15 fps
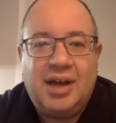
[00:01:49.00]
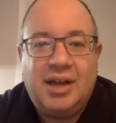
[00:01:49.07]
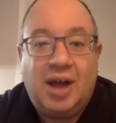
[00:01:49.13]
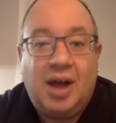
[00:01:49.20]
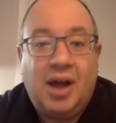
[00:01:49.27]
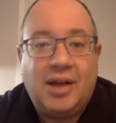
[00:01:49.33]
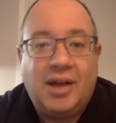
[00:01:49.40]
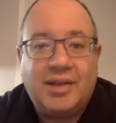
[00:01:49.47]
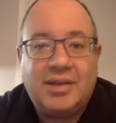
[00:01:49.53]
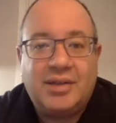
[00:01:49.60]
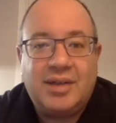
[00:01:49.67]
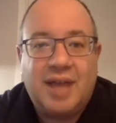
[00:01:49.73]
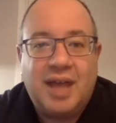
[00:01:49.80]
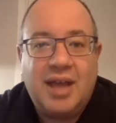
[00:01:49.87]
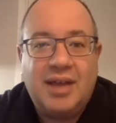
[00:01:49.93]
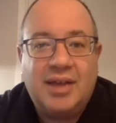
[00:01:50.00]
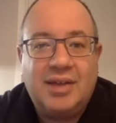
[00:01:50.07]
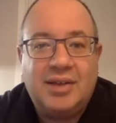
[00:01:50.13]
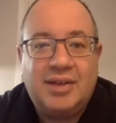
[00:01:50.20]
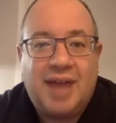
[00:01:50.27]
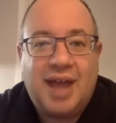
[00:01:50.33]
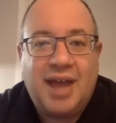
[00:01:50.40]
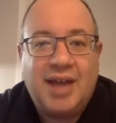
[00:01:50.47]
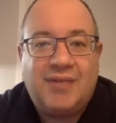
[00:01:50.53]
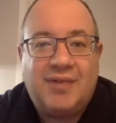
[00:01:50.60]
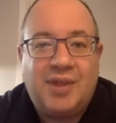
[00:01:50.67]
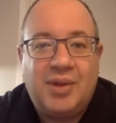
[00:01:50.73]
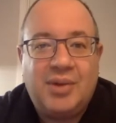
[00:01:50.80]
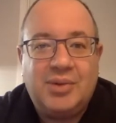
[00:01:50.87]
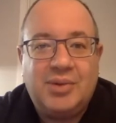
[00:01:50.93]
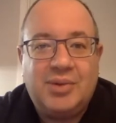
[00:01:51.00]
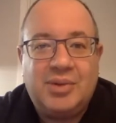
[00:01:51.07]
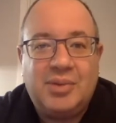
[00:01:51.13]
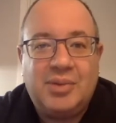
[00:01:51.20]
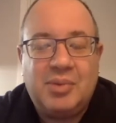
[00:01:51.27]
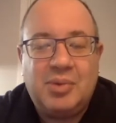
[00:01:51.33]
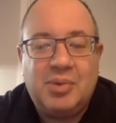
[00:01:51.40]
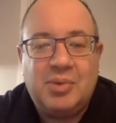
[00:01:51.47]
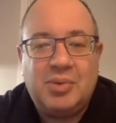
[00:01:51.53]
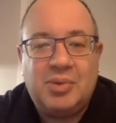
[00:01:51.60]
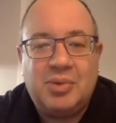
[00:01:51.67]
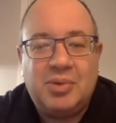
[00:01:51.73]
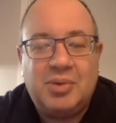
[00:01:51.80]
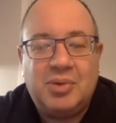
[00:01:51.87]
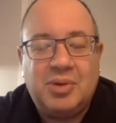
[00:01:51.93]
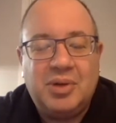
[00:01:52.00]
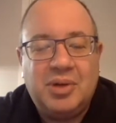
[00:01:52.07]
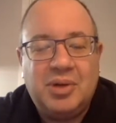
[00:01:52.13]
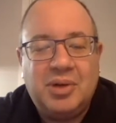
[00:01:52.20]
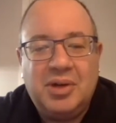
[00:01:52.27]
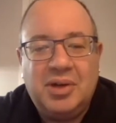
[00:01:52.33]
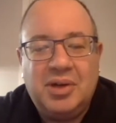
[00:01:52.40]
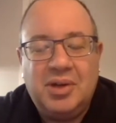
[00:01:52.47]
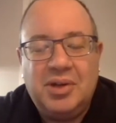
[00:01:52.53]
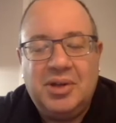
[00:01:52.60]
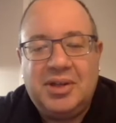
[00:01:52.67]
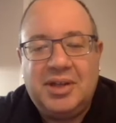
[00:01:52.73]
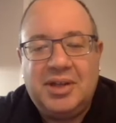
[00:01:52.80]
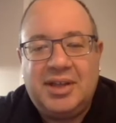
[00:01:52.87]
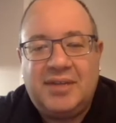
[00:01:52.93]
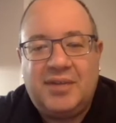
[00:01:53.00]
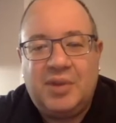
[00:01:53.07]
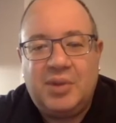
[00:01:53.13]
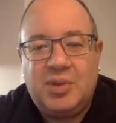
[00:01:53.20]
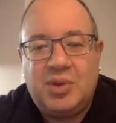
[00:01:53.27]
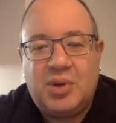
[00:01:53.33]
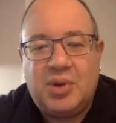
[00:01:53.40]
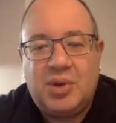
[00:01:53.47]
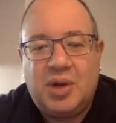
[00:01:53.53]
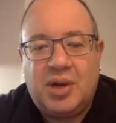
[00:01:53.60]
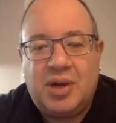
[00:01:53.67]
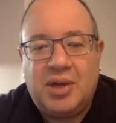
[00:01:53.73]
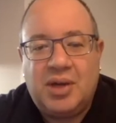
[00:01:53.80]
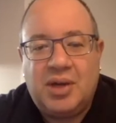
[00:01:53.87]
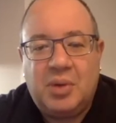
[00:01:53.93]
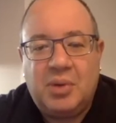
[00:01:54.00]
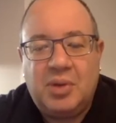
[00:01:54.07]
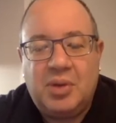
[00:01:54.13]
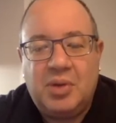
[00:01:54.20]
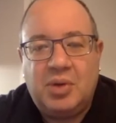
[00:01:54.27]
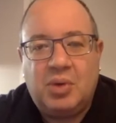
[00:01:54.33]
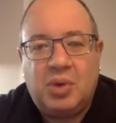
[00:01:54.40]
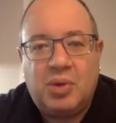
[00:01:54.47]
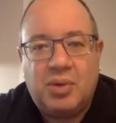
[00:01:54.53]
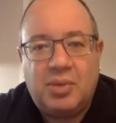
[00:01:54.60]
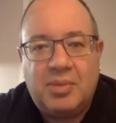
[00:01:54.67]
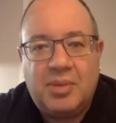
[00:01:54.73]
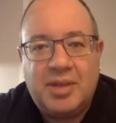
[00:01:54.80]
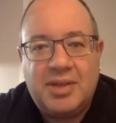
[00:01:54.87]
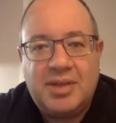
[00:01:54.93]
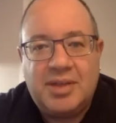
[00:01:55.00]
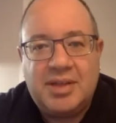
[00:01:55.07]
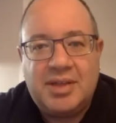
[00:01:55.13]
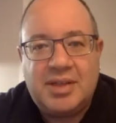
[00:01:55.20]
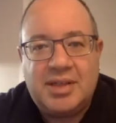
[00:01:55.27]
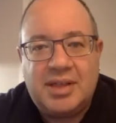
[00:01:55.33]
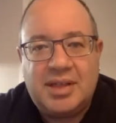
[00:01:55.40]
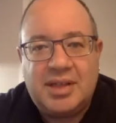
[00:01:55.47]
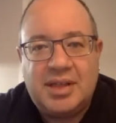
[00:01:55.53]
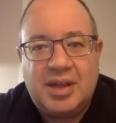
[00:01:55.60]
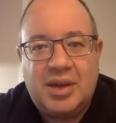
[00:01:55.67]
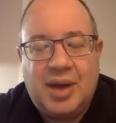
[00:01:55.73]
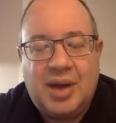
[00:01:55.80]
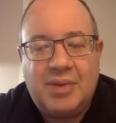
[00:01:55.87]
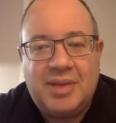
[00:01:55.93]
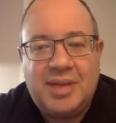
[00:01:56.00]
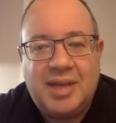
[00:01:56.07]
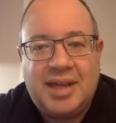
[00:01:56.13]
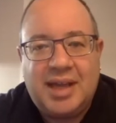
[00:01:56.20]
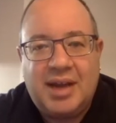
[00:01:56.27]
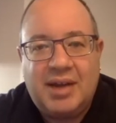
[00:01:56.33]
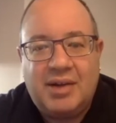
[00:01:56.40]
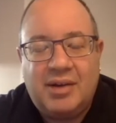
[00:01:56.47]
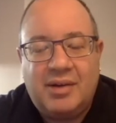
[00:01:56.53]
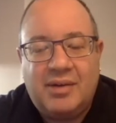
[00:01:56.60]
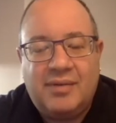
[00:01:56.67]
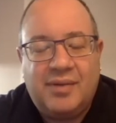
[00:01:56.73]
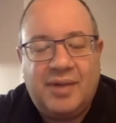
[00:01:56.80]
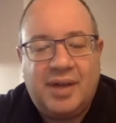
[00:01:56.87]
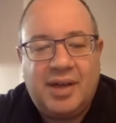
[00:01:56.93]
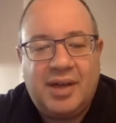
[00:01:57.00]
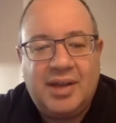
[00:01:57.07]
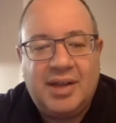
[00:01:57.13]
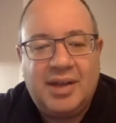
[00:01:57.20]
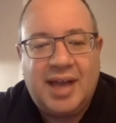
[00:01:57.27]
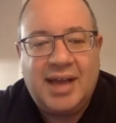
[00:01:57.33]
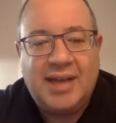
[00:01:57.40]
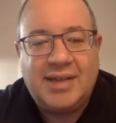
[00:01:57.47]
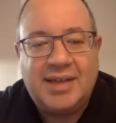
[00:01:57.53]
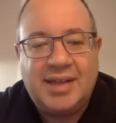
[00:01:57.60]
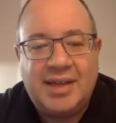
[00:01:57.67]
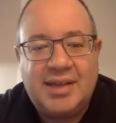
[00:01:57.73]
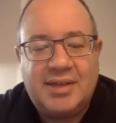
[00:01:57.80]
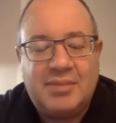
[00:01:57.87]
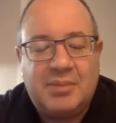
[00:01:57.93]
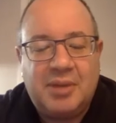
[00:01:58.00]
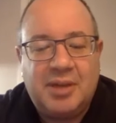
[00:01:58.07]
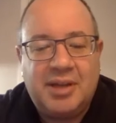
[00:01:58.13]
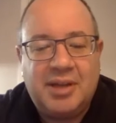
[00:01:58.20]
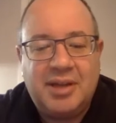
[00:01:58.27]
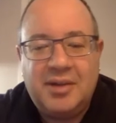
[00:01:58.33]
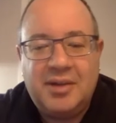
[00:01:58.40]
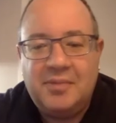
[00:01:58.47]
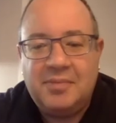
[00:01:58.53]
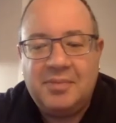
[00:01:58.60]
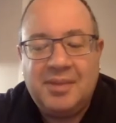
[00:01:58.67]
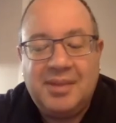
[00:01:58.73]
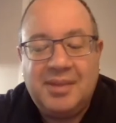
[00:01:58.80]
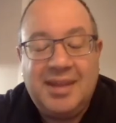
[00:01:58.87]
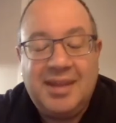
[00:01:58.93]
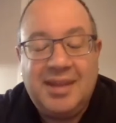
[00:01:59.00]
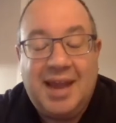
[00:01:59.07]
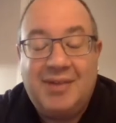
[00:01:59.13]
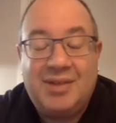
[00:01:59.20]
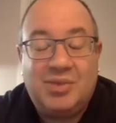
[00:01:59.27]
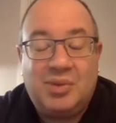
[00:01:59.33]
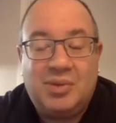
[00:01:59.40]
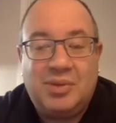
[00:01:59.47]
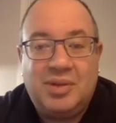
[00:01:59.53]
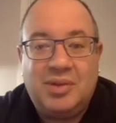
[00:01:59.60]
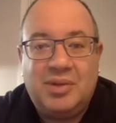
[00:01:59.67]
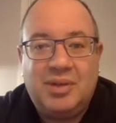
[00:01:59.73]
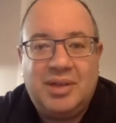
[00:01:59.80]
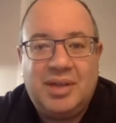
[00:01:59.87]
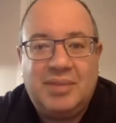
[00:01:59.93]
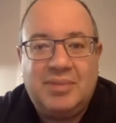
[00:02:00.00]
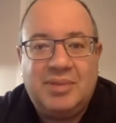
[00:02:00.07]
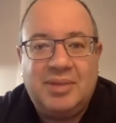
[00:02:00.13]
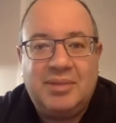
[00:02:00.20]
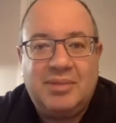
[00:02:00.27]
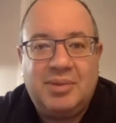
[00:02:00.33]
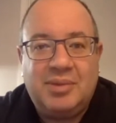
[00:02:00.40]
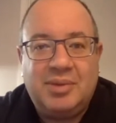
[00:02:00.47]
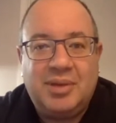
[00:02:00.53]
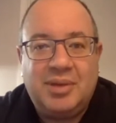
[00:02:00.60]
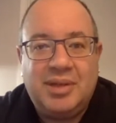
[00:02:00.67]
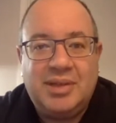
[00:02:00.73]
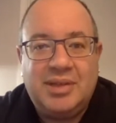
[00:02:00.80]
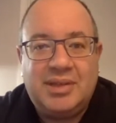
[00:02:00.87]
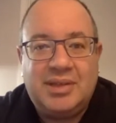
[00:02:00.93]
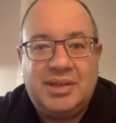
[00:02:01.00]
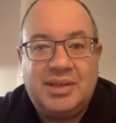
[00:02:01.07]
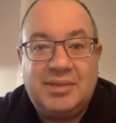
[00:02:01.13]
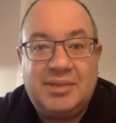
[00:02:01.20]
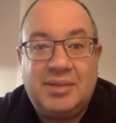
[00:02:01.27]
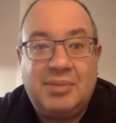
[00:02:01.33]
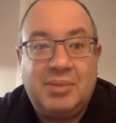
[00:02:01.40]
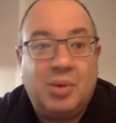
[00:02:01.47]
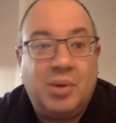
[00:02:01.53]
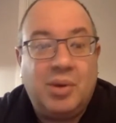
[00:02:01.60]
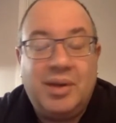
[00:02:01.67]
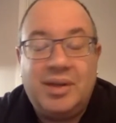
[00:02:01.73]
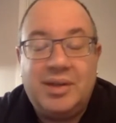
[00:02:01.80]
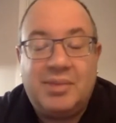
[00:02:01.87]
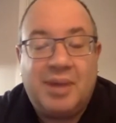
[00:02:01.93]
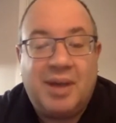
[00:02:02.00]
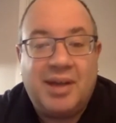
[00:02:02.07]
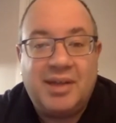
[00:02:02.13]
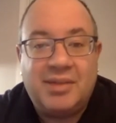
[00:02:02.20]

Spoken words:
loss and cash flows. I mean, we're looking at the future on what do we do to grow the business and, how do we take care of the assets. But now it's what do we do to keep the employees as employed as